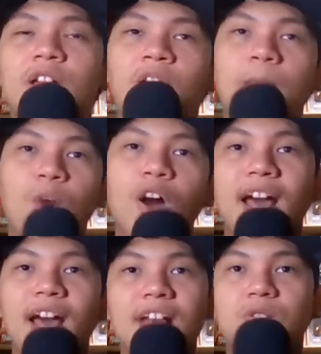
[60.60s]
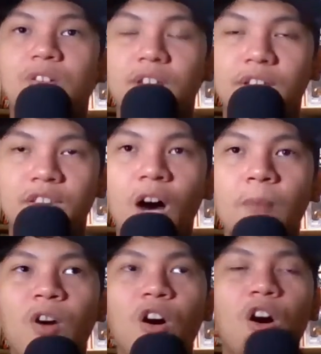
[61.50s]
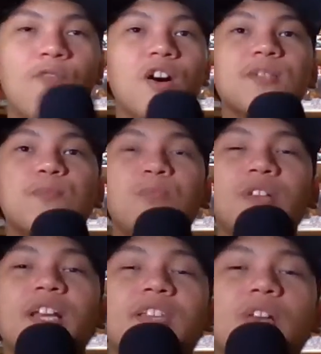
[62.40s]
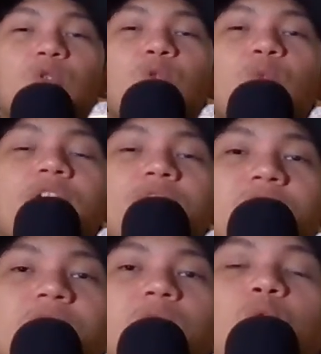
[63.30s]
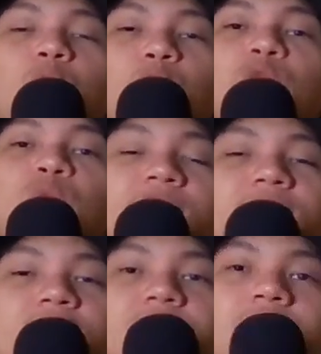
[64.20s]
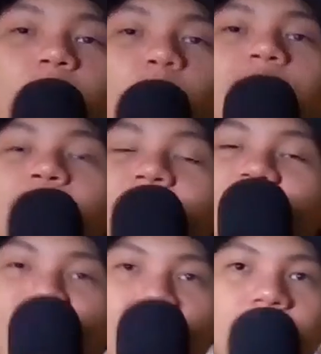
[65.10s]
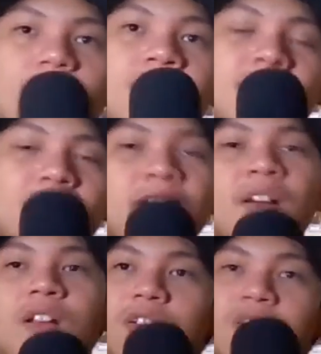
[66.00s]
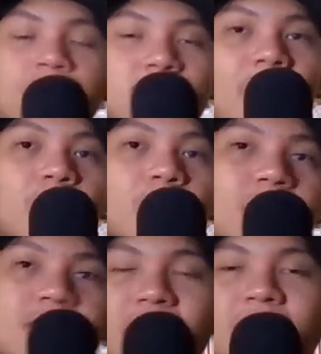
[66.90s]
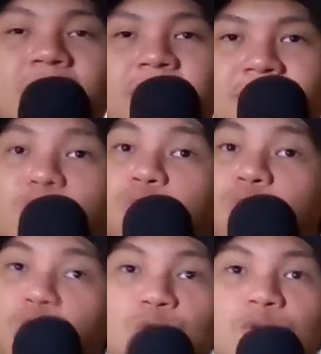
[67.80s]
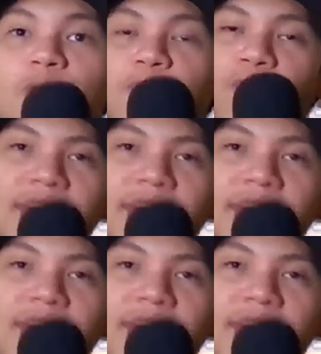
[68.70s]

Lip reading: in our podcast called The Dub of us predicting who we think would win each award by the end of the season. So subscribe to this channel and stay tuned for